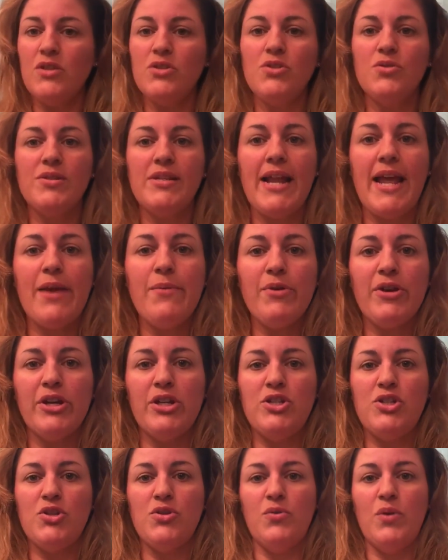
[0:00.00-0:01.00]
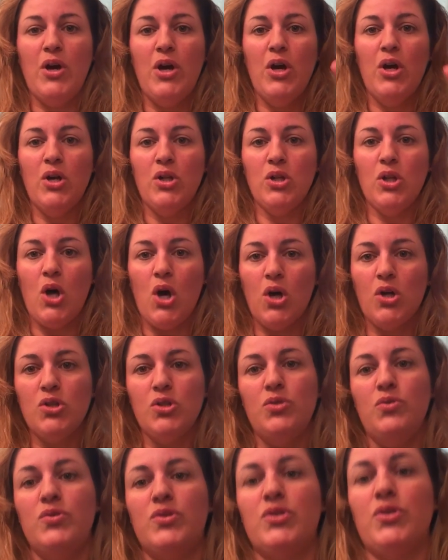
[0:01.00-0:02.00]
So today we're gonna do
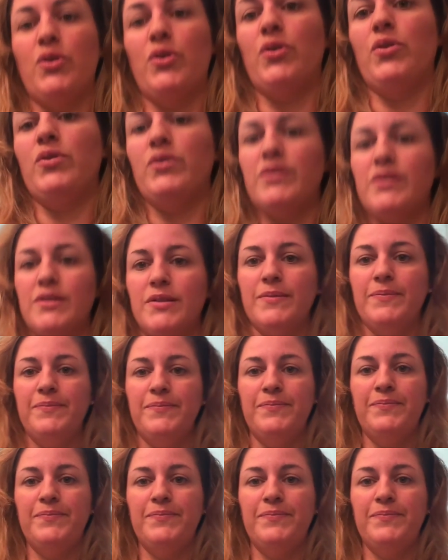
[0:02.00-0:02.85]
long loose curls.